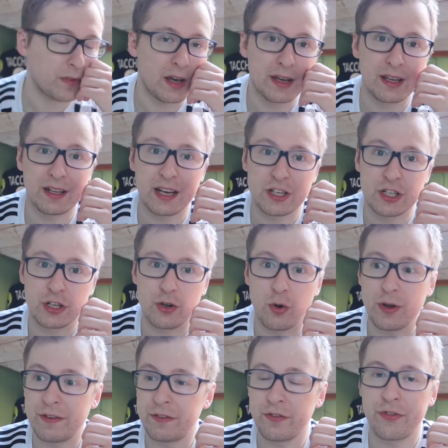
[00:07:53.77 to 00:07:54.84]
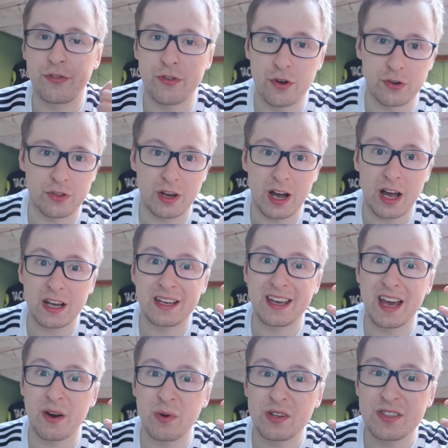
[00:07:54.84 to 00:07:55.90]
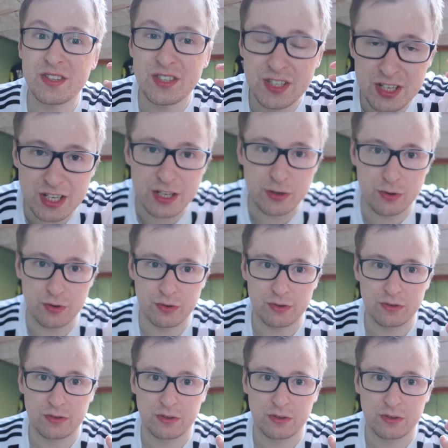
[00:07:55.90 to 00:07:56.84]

I can actually go even further. I guarantee you